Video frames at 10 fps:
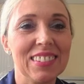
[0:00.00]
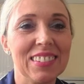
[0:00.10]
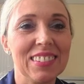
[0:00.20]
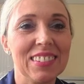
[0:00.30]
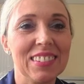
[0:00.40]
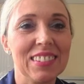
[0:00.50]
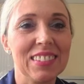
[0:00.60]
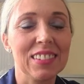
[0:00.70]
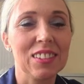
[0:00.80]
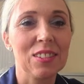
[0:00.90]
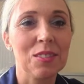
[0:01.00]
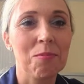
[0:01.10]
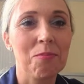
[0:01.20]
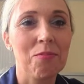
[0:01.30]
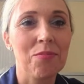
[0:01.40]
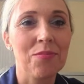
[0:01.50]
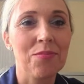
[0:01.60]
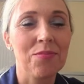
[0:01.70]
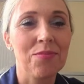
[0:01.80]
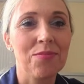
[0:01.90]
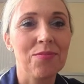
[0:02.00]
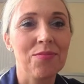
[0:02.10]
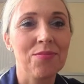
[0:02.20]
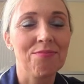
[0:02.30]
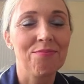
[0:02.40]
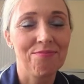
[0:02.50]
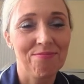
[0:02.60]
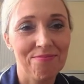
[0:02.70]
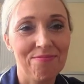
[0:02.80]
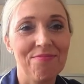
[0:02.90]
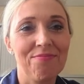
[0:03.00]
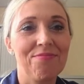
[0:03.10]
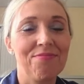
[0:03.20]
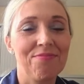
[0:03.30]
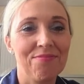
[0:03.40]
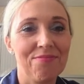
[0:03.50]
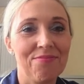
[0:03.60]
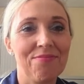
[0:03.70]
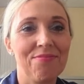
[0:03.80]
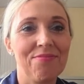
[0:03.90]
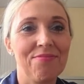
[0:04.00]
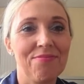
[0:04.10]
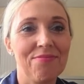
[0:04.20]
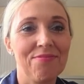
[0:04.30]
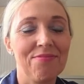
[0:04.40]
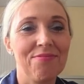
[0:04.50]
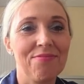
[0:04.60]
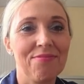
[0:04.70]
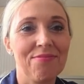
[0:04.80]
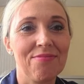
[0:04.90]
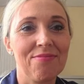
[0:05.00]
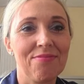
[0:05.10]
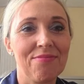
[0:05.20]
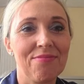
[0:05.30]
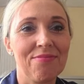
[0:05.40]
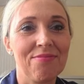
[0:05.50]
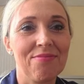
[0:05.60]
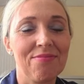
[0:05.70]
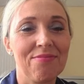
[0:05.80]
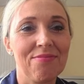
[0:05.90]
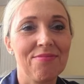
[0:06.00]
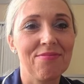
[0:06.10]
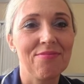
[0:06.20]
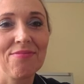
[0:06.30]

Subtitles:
This person isn't speaking.